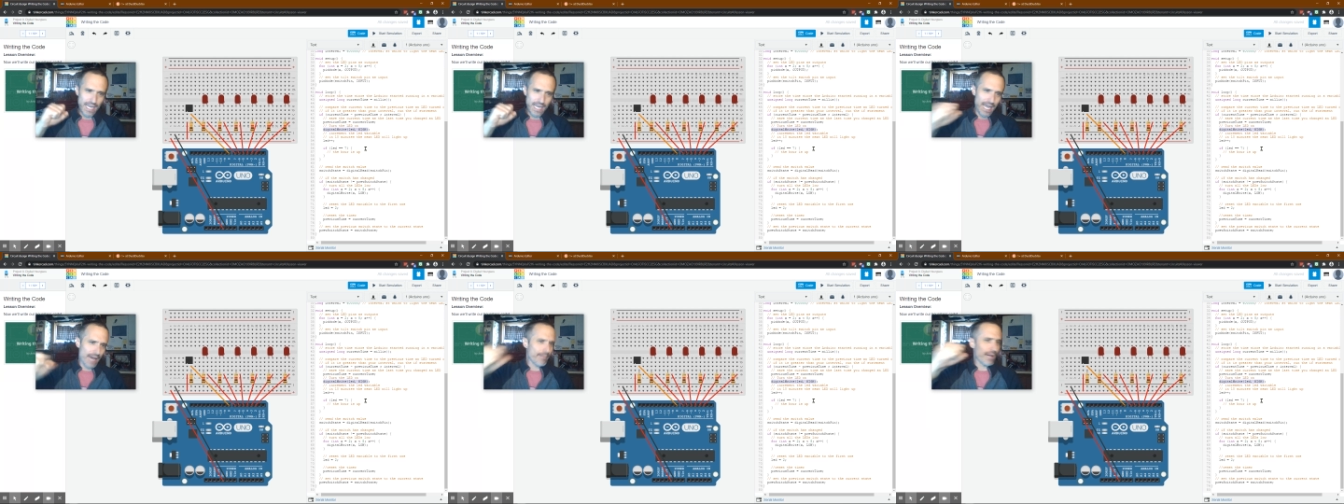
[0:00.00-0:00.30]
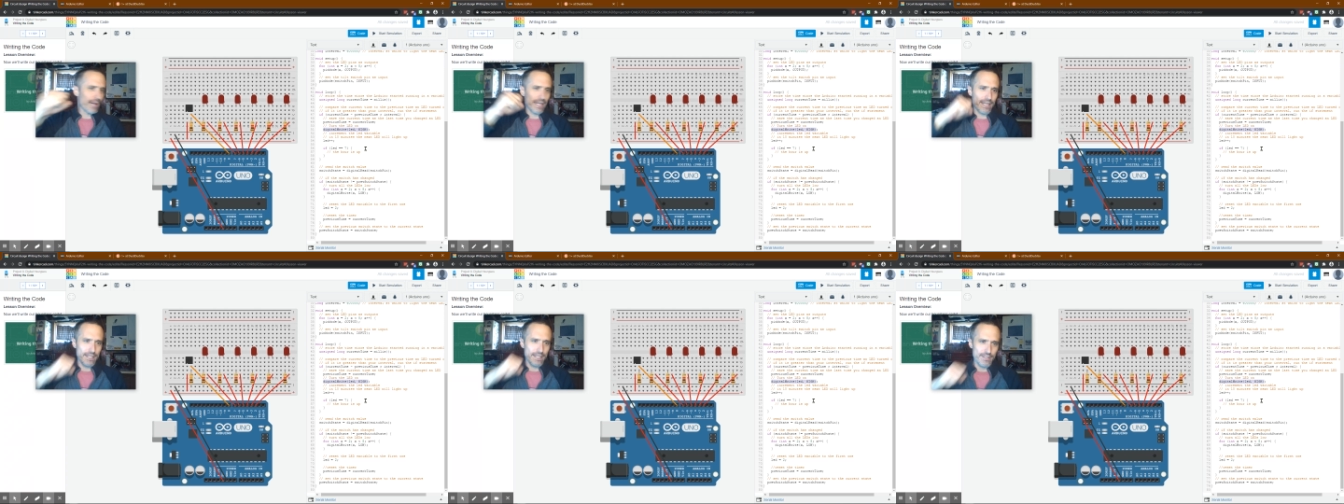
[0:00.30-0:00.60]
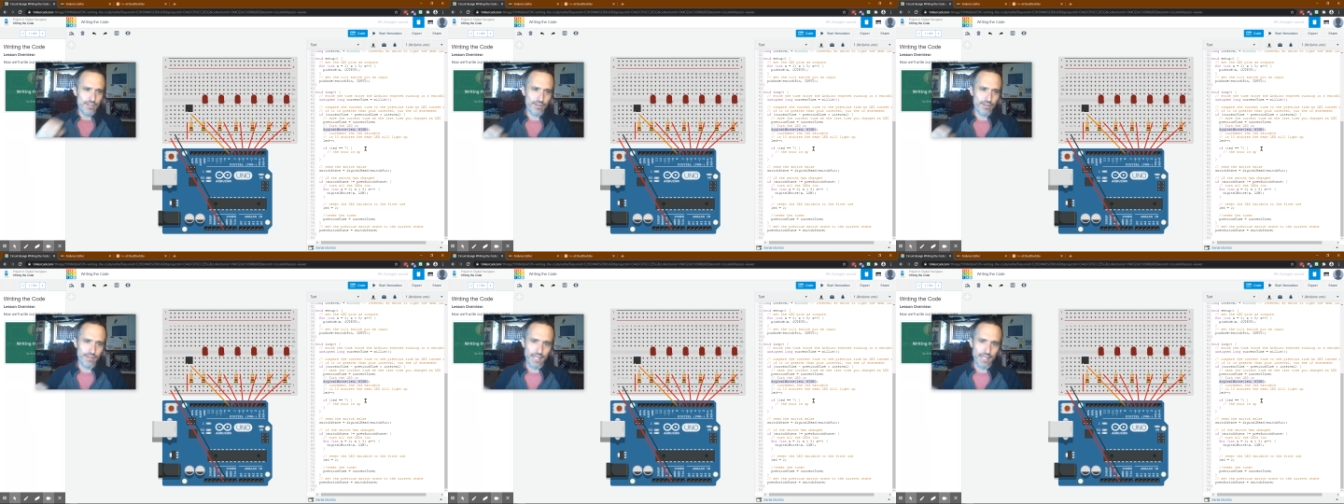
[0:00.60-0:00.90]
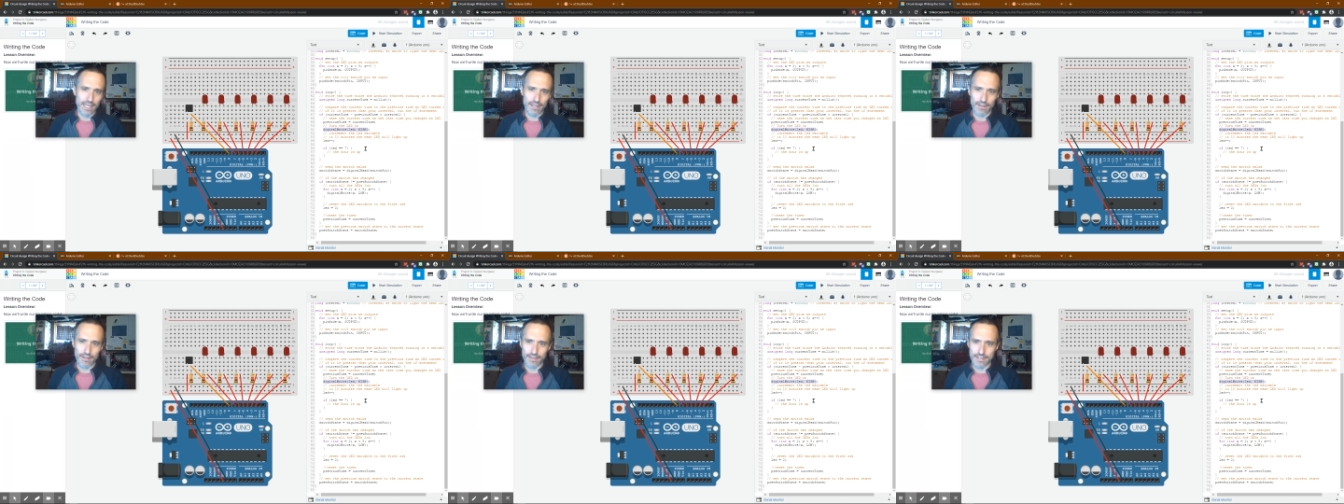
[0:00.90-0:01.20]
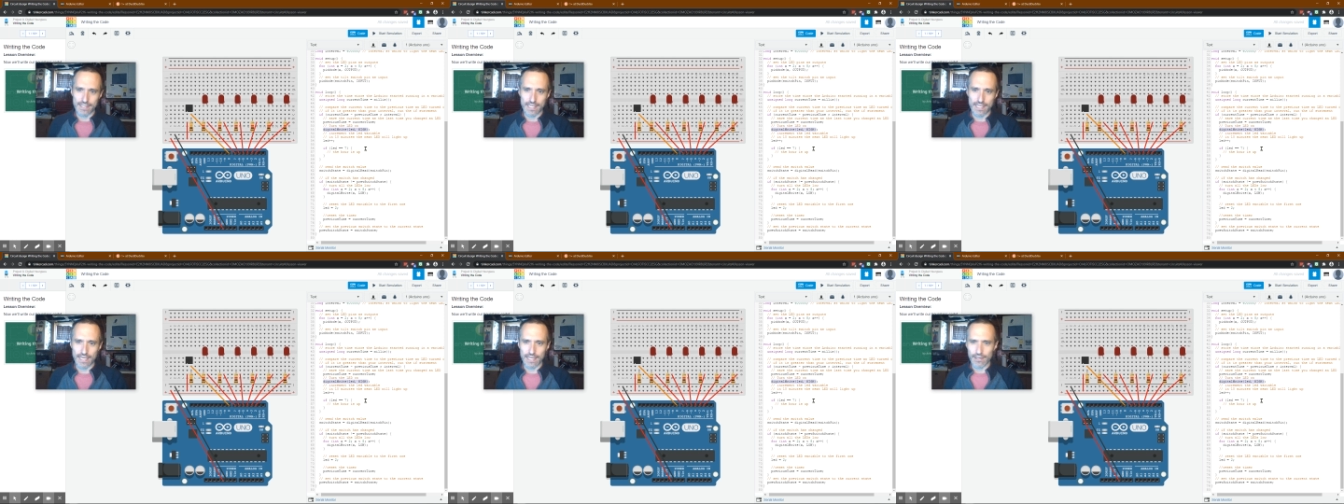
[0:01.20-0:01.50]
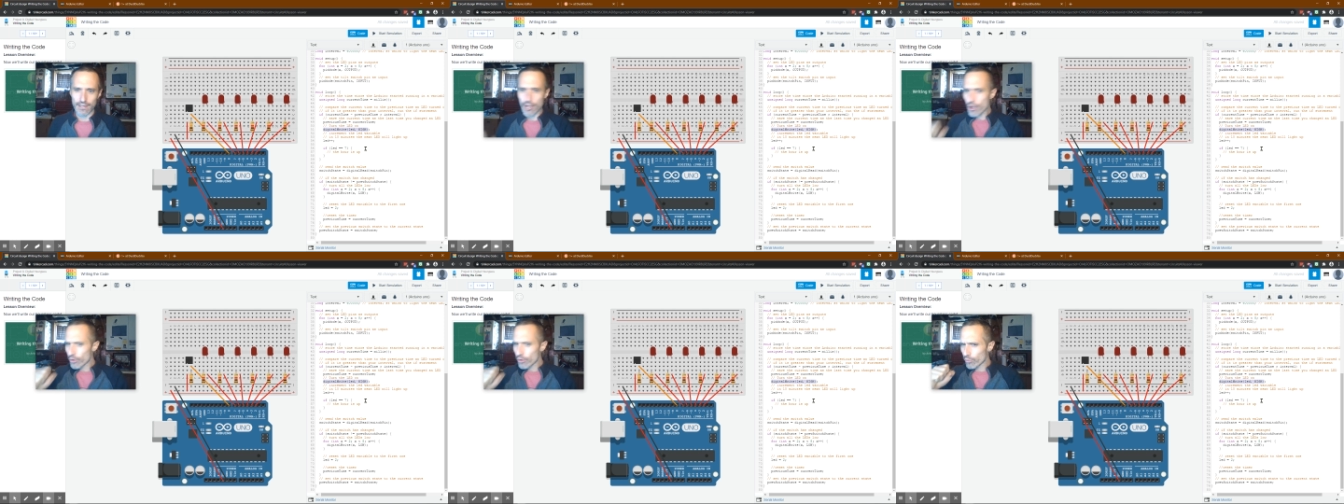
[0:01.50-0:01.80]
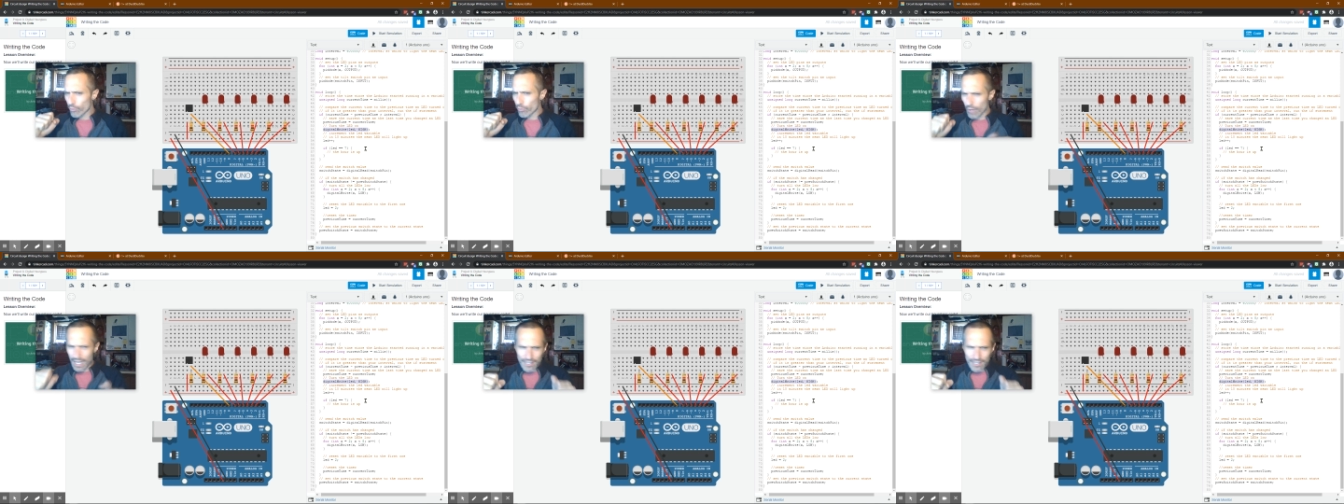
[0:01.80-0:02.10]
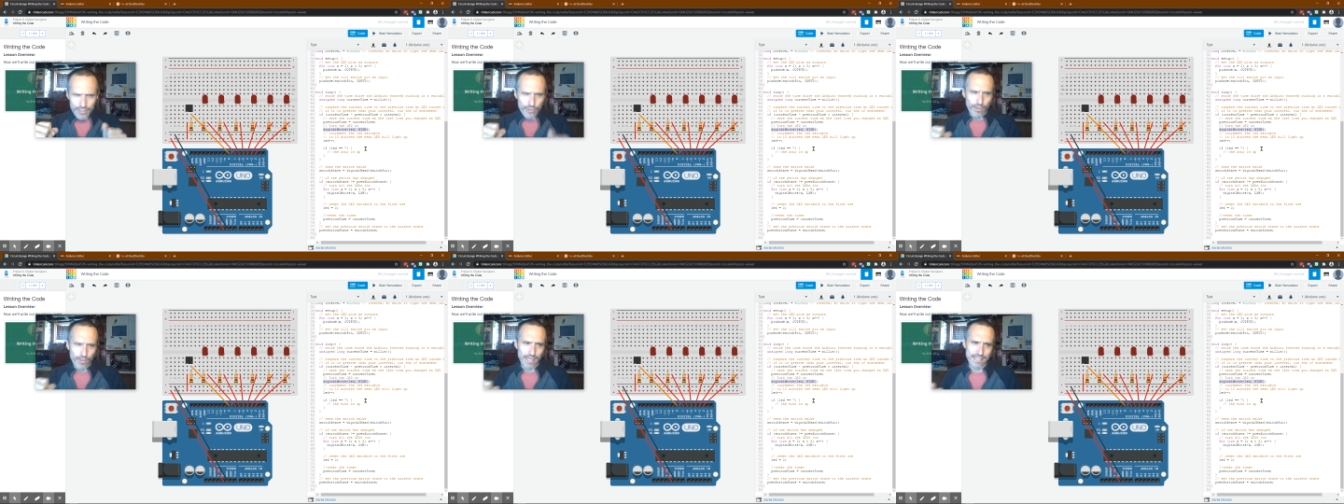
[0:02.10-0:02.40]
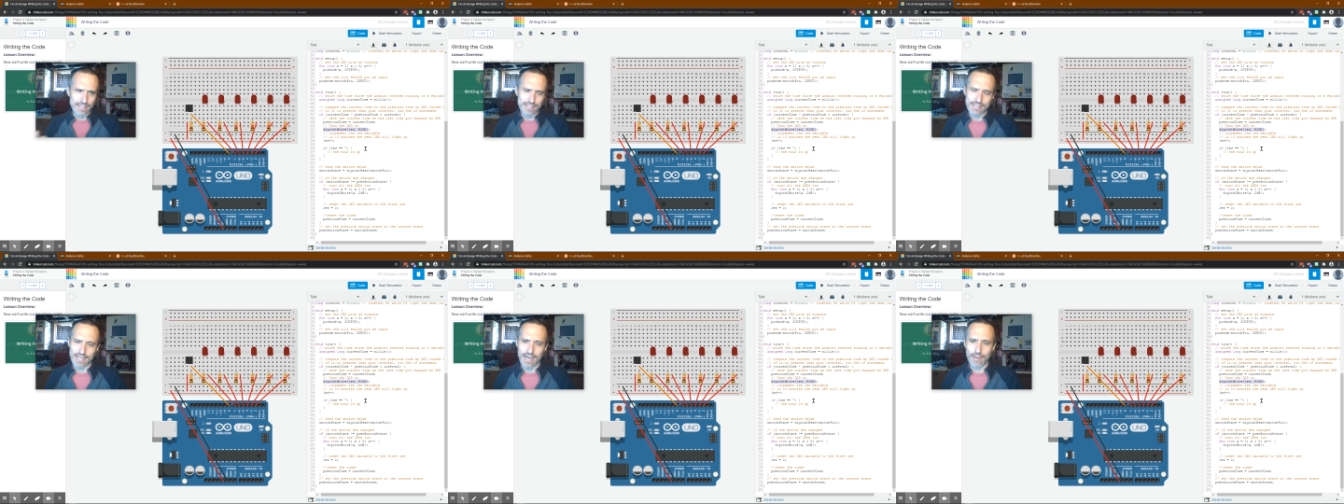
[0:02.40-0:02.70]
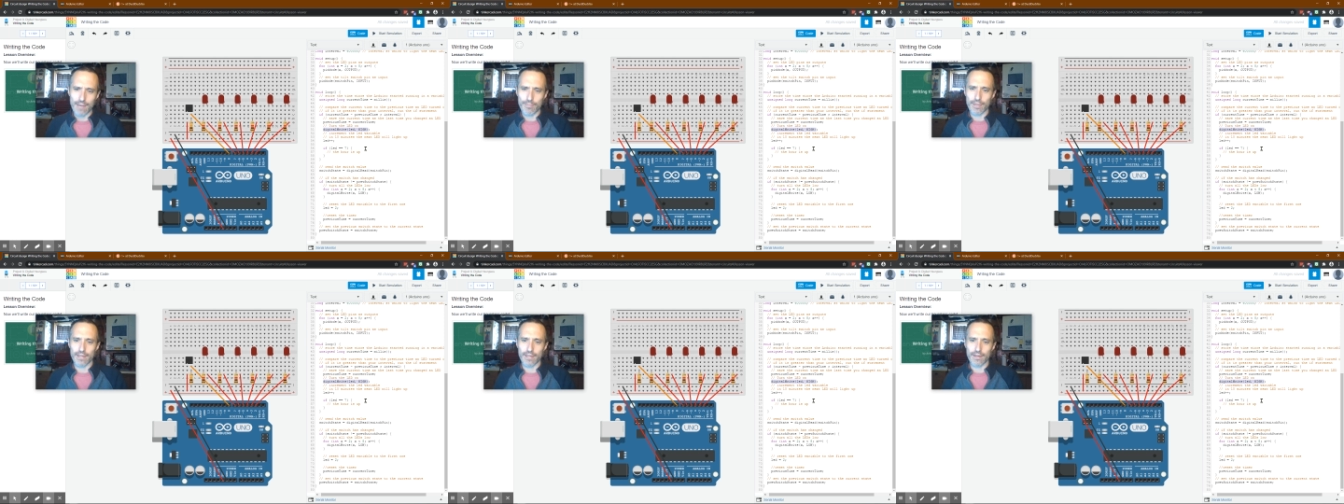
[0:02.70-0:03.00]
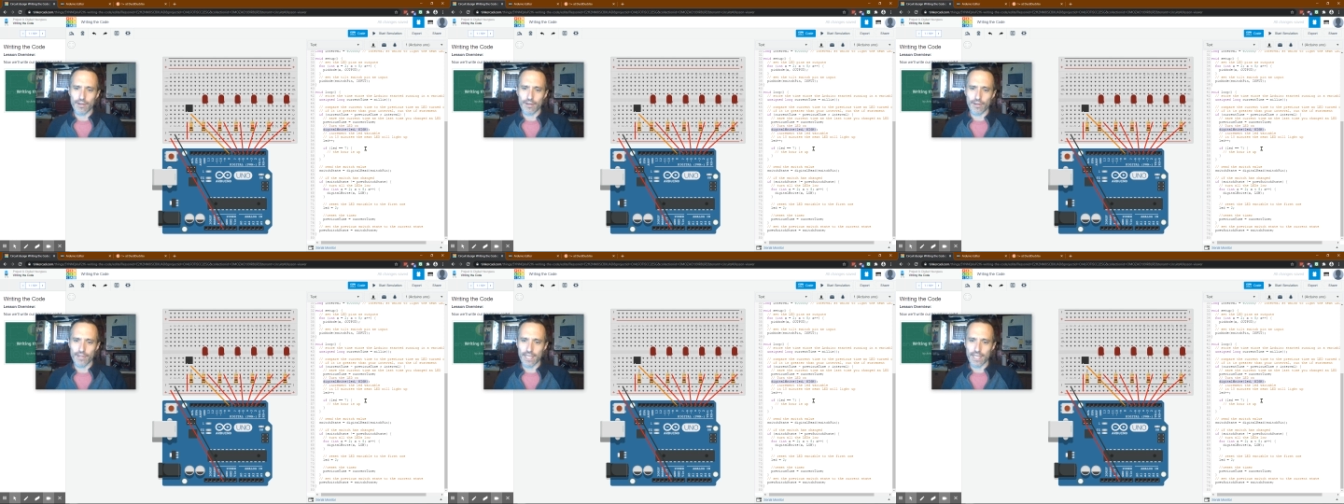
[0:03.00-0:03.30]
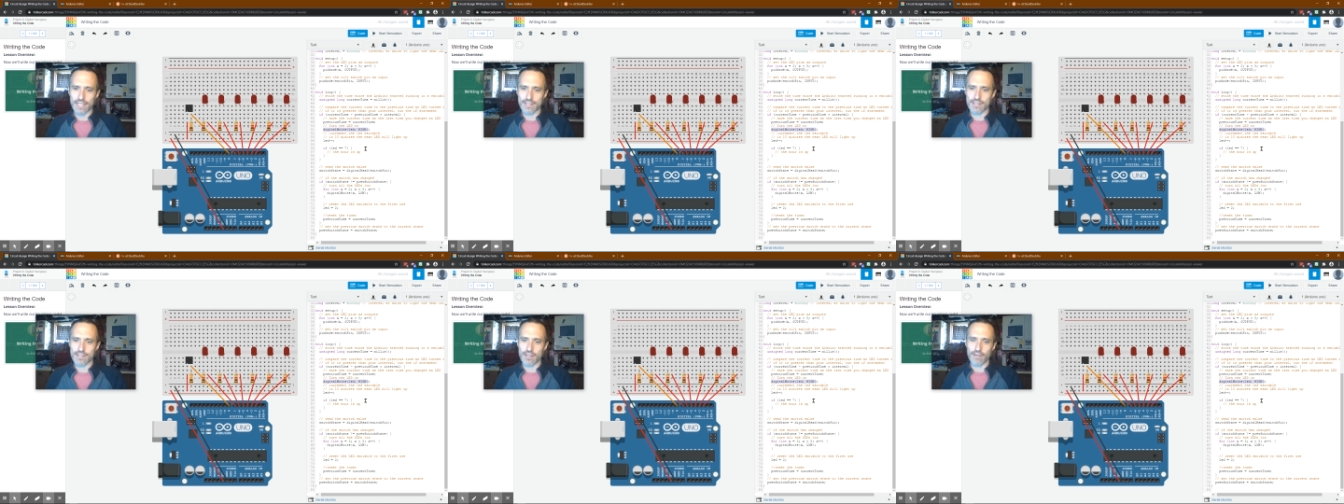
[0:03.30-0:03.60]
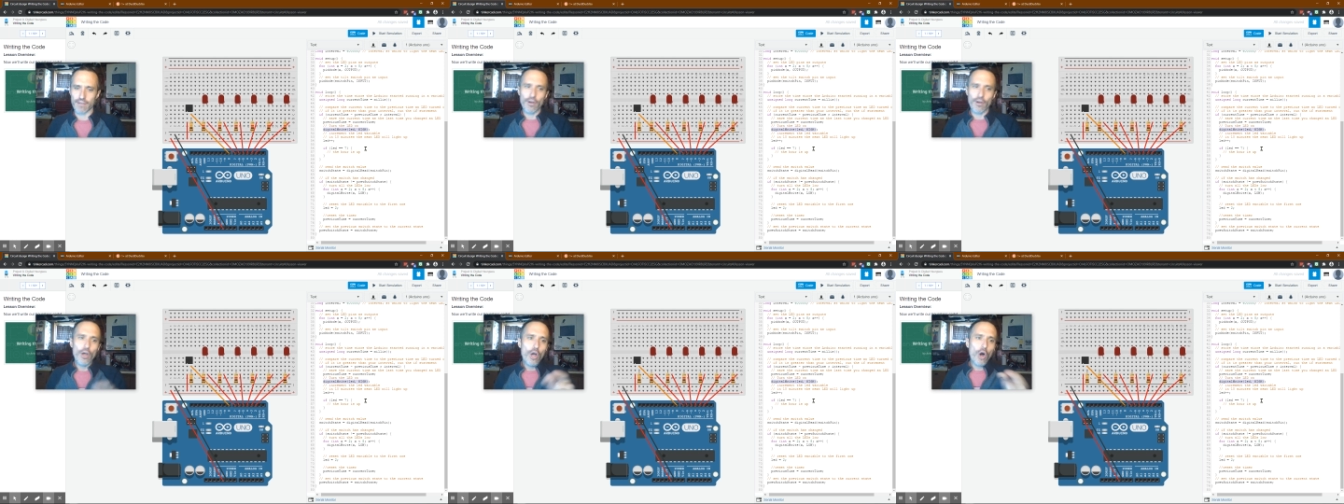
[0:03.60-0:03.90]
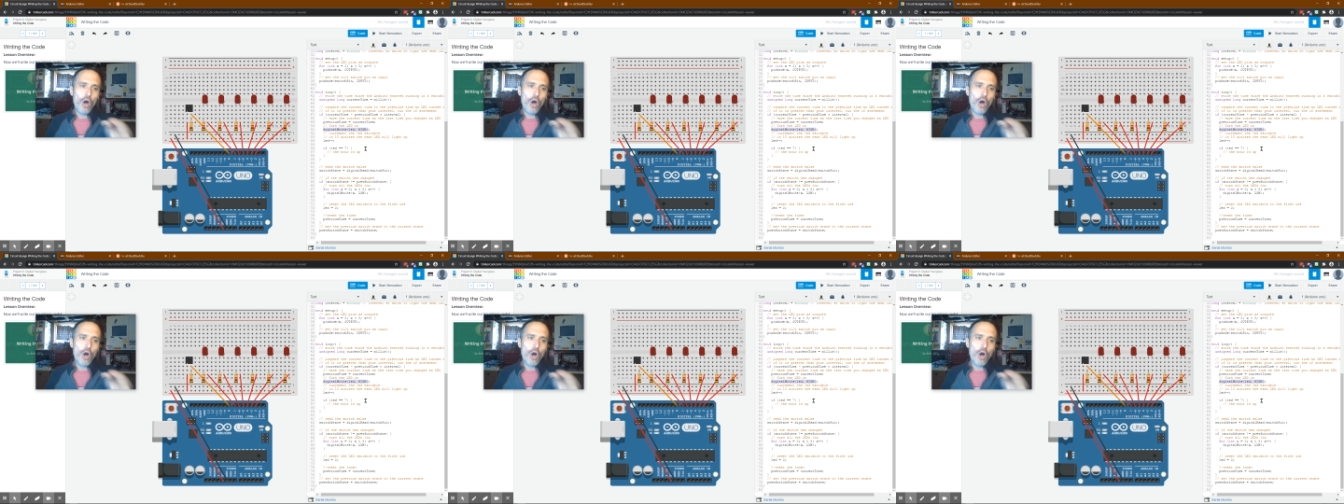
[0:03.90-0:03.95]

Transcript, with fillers: Am I going to turn that L E D on? When do I stop it? And all that stuff.